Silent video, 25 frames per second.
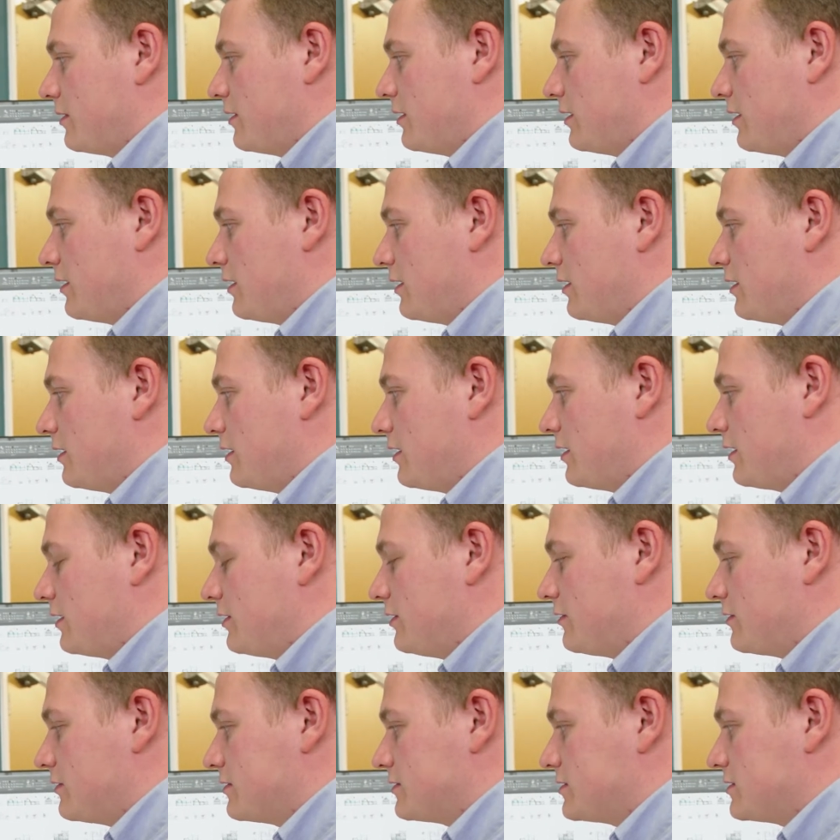And you
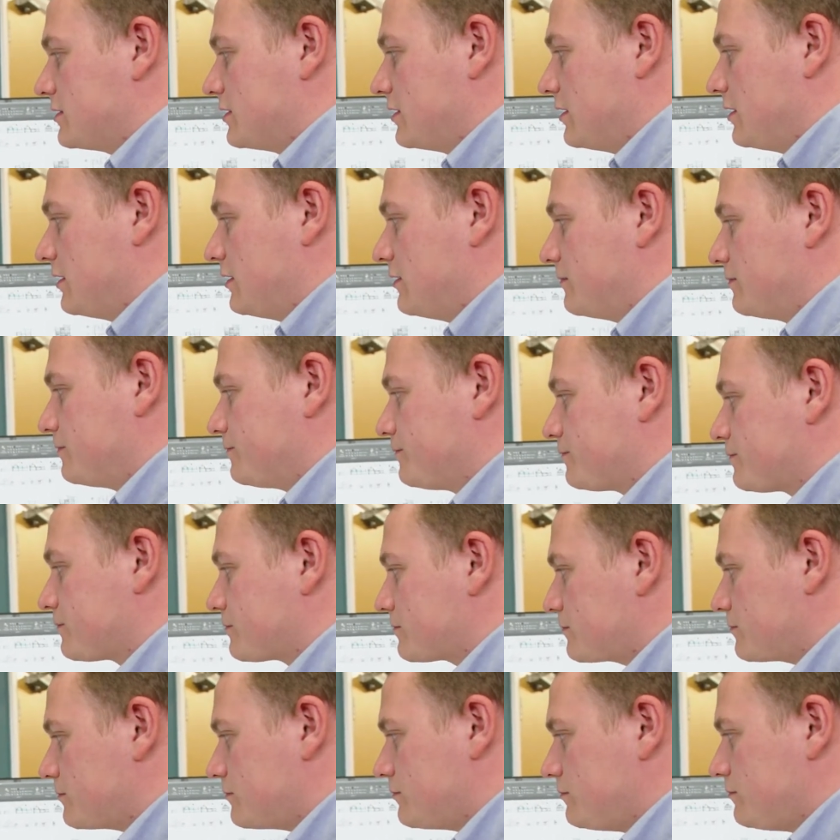can see,
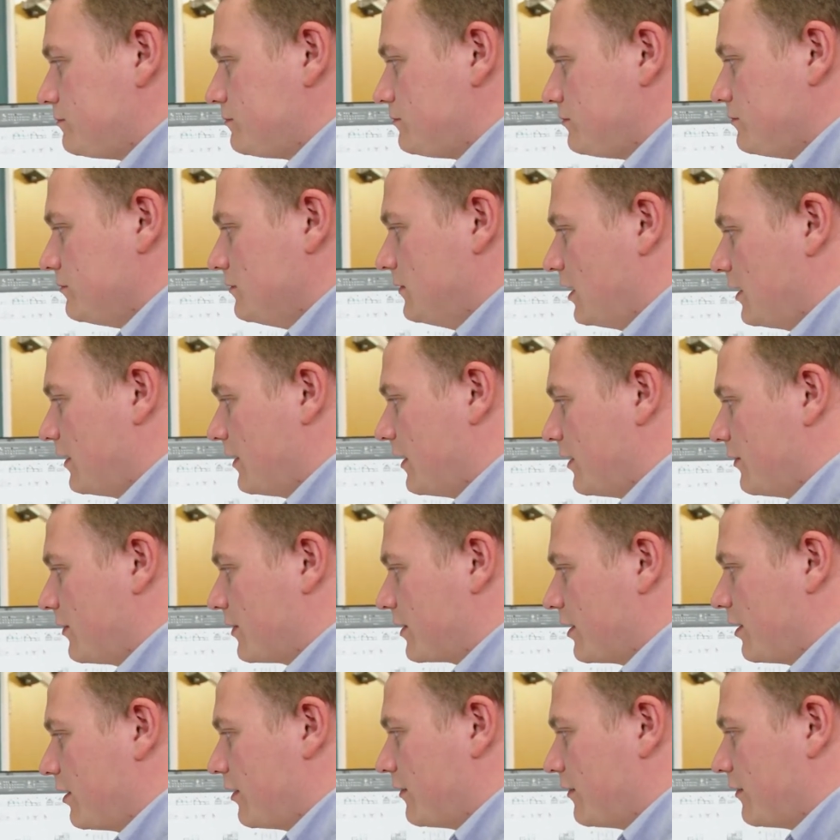there we go,